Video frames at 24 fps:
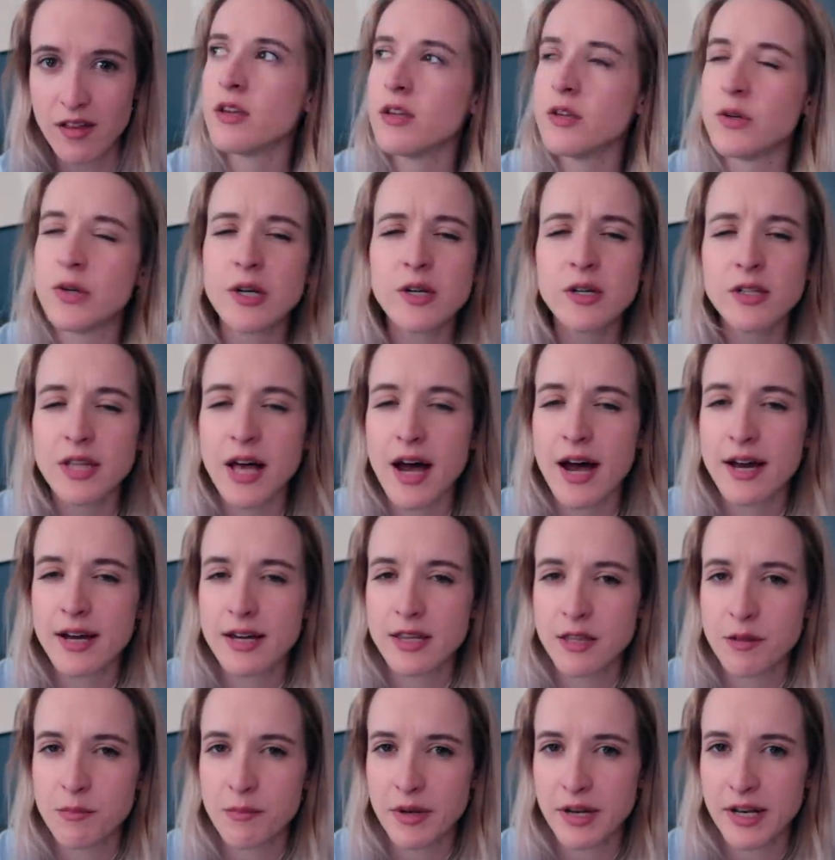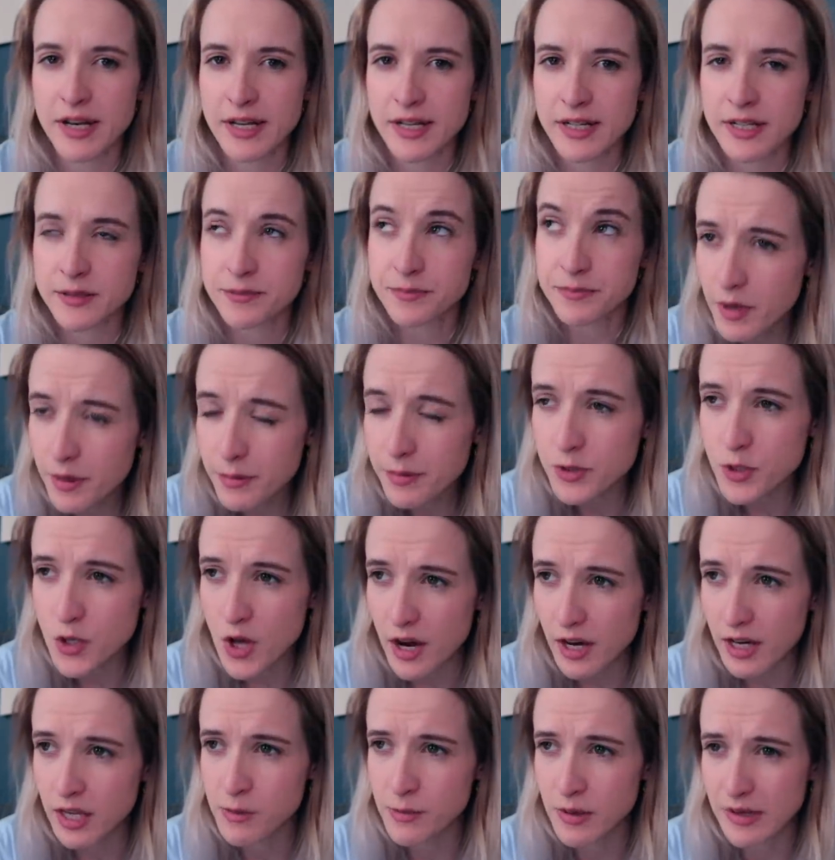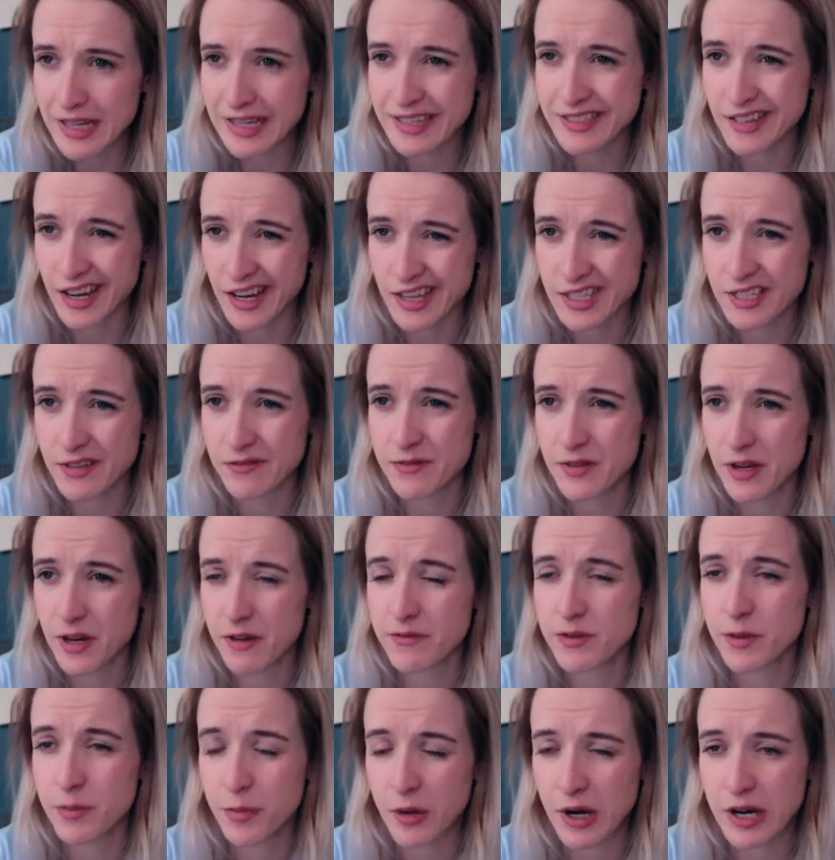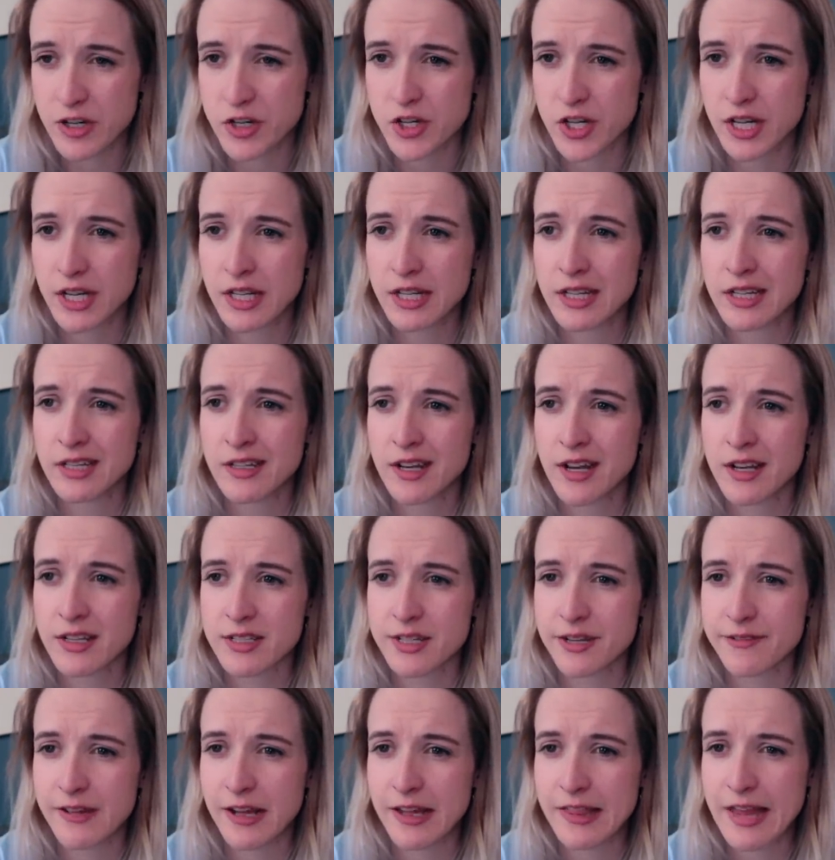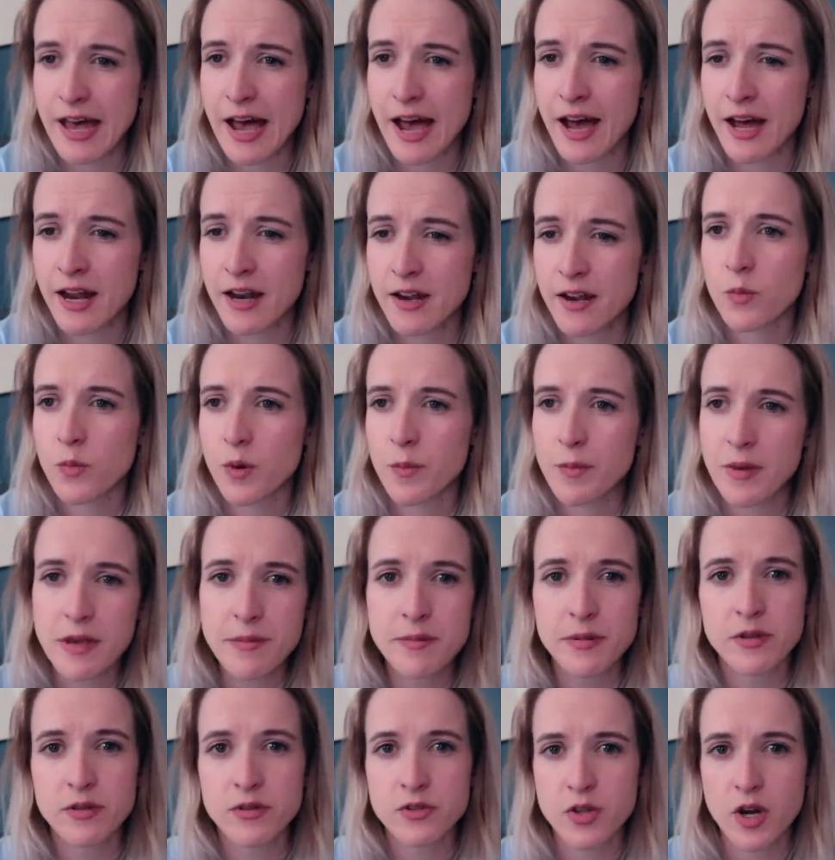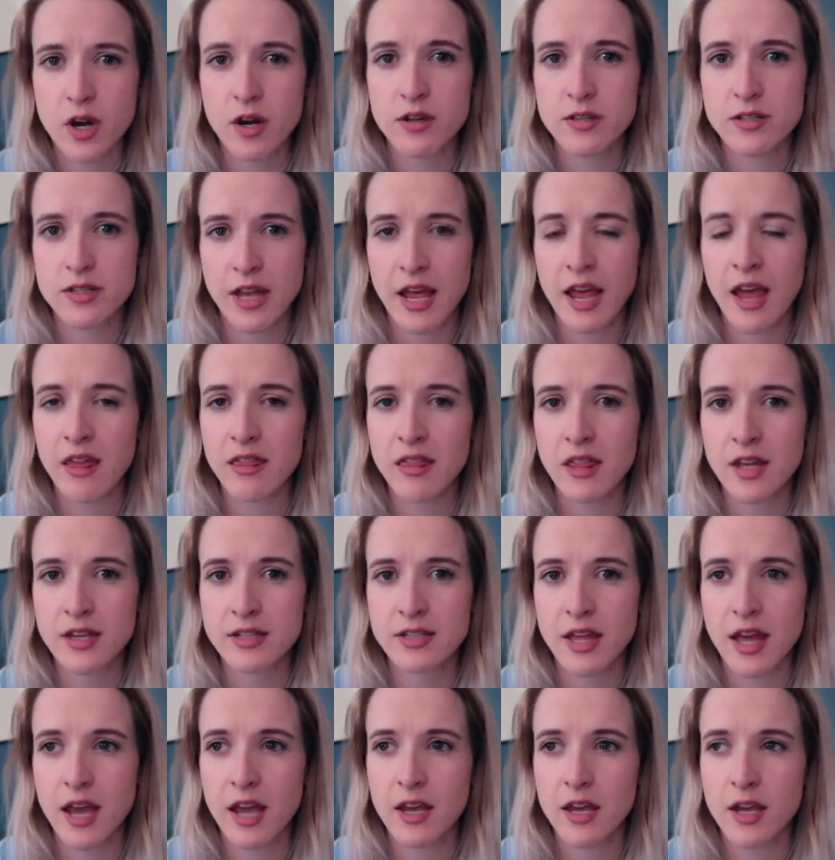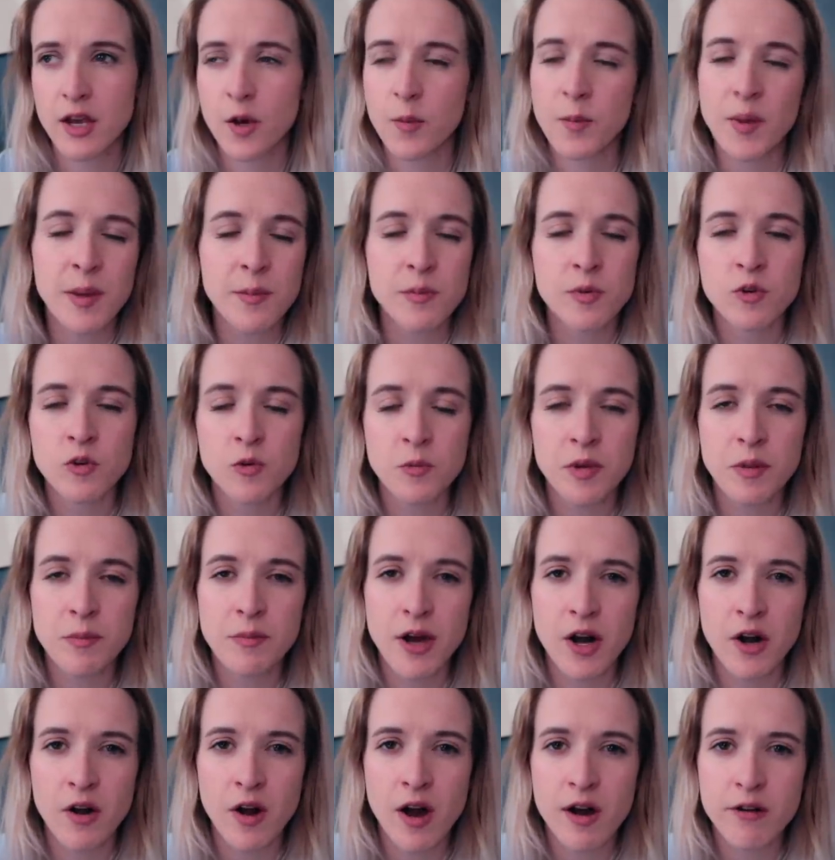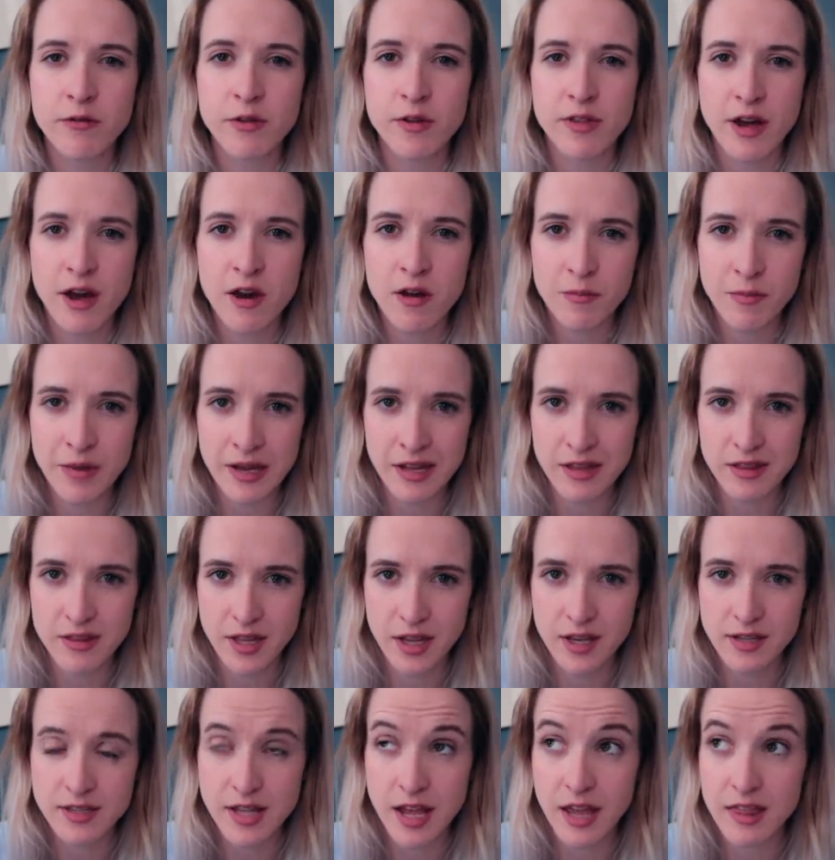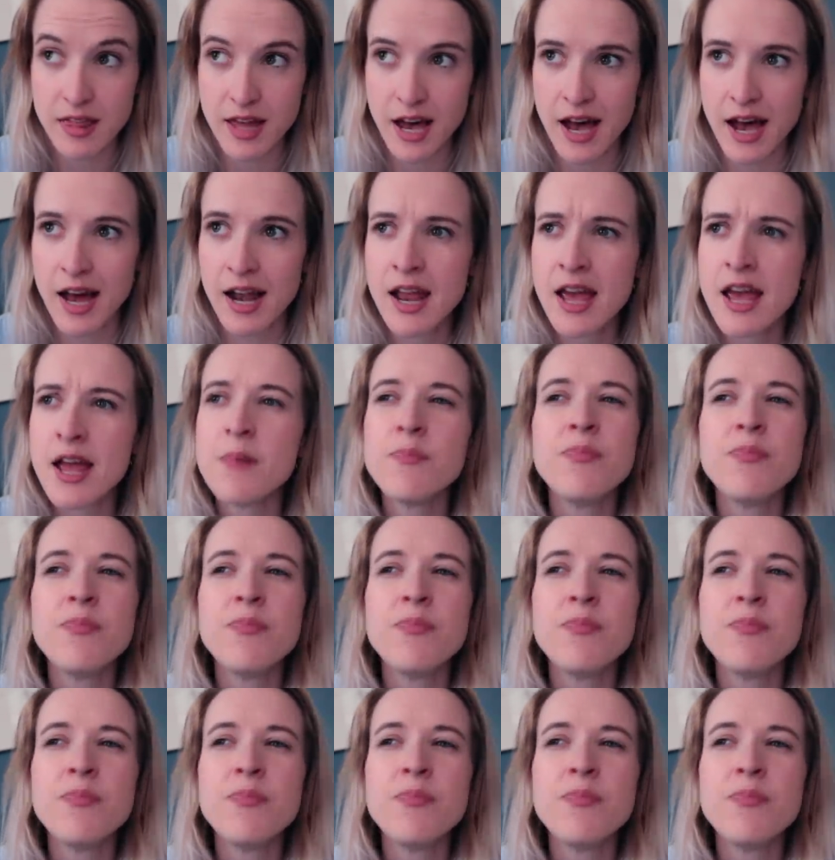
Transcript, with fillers: You hear a lot in the media, people talking about like signs of, of depression and, and, stuff like that, where people start saying things like, you know, people would be better off without me and things like that.